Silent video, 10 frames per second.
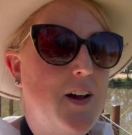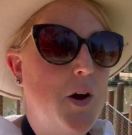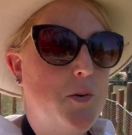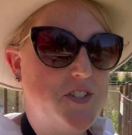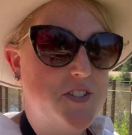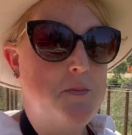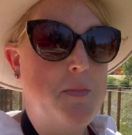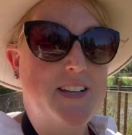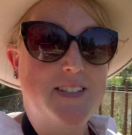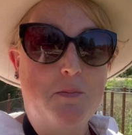which is
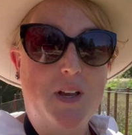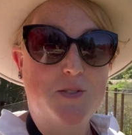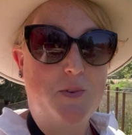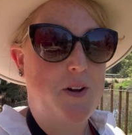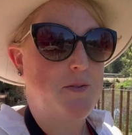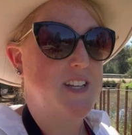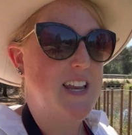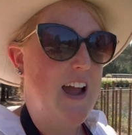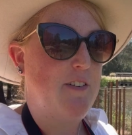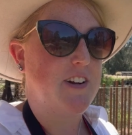amazing because when I was in
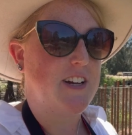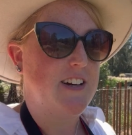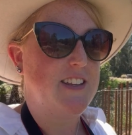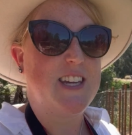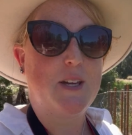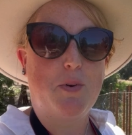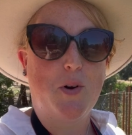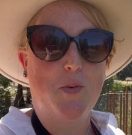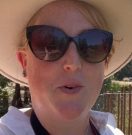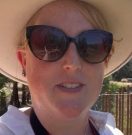Africa, the
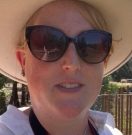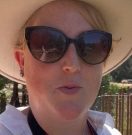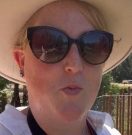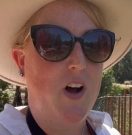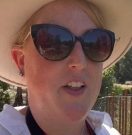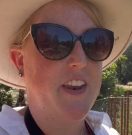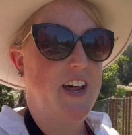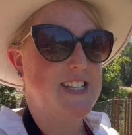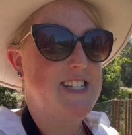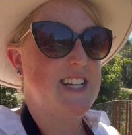hippo was the one that
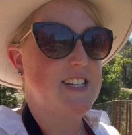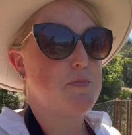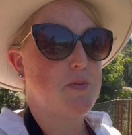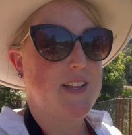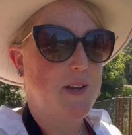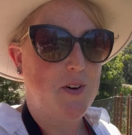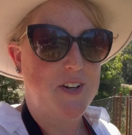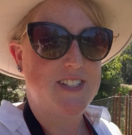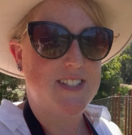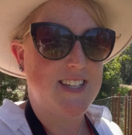I desperately
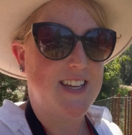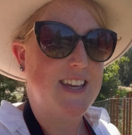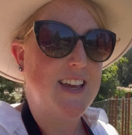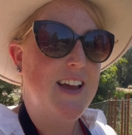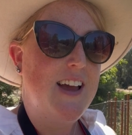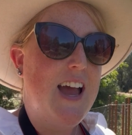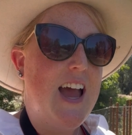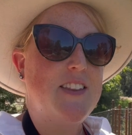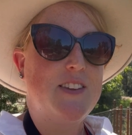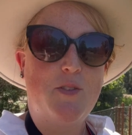wanted to see.
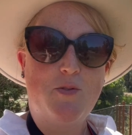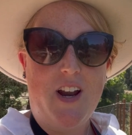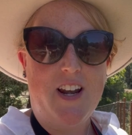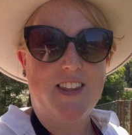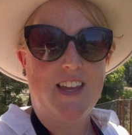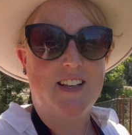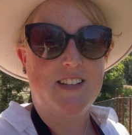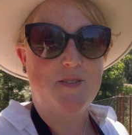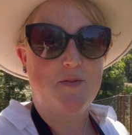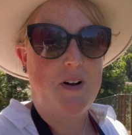And then right at the end
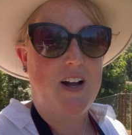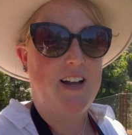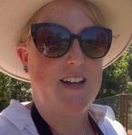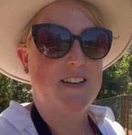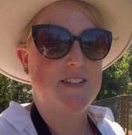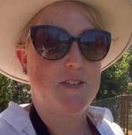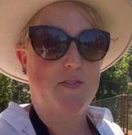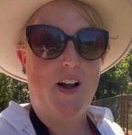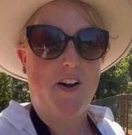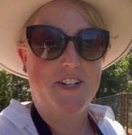of my
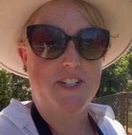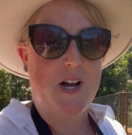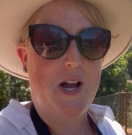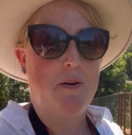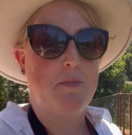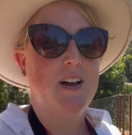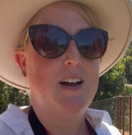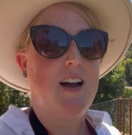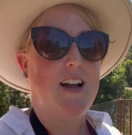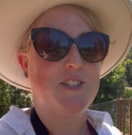safari time,
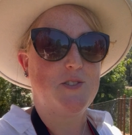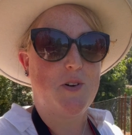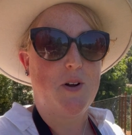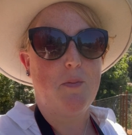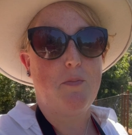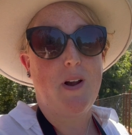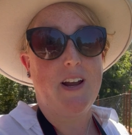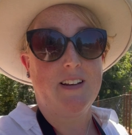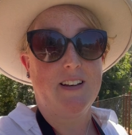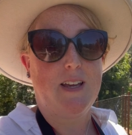I saw a
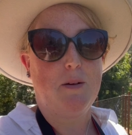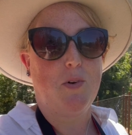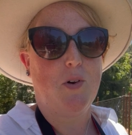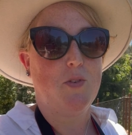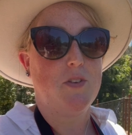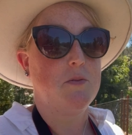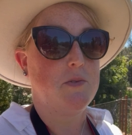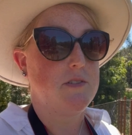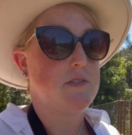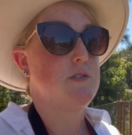pregnant hippo that
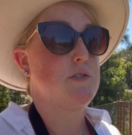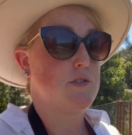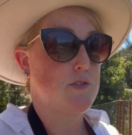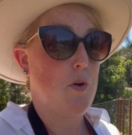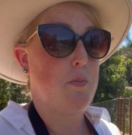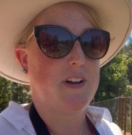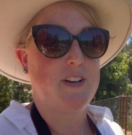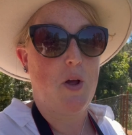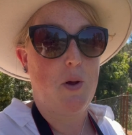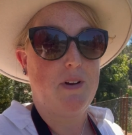was so
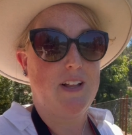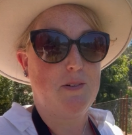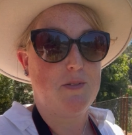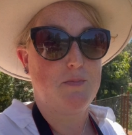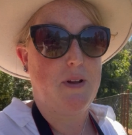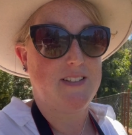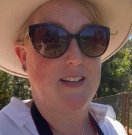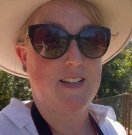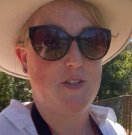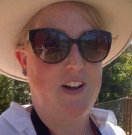pregnant her belly was
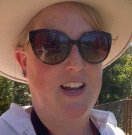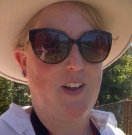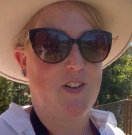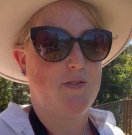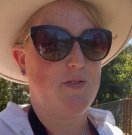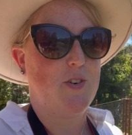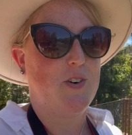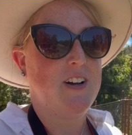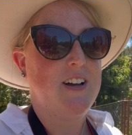basically dragging on the floor,